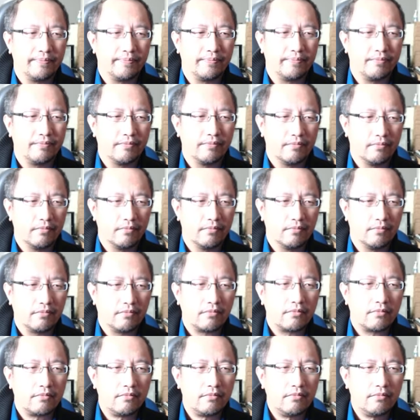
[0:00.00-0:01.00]

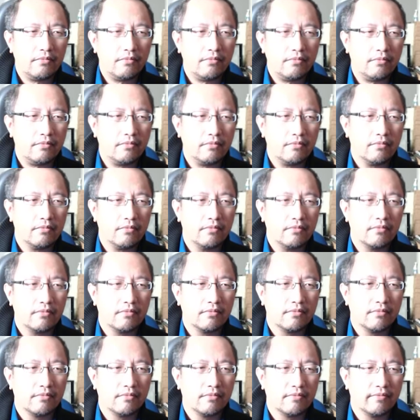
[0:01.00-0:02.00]

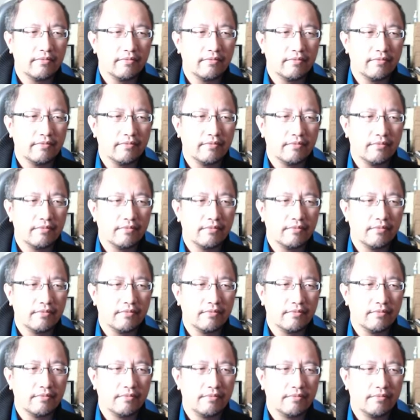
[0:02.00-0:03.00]

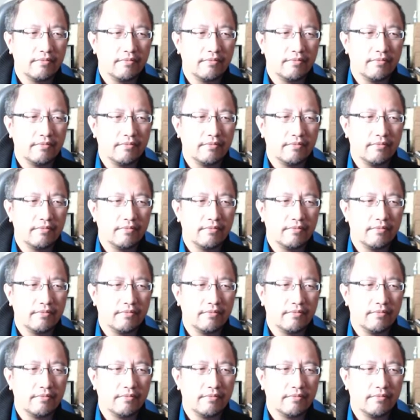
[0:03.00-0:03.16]
No one is speaking in this clip.